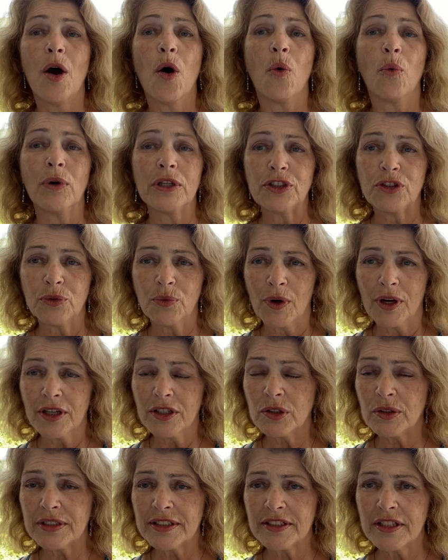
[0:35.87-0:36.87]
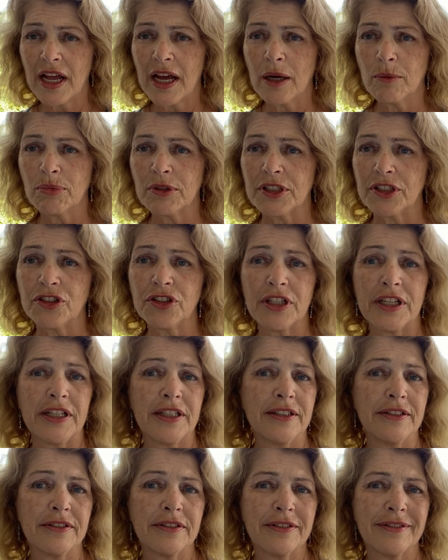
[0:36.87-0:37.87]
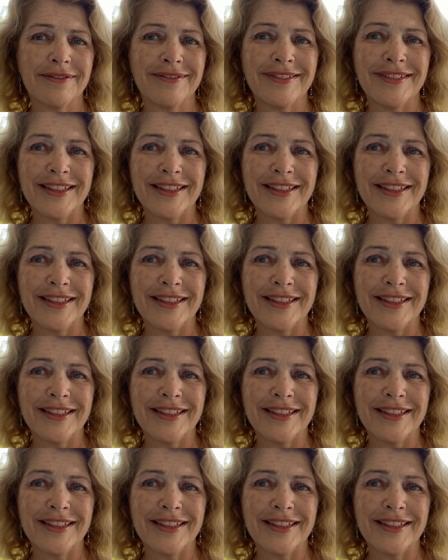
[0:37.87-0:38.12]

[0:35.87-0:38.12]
What you want to establish is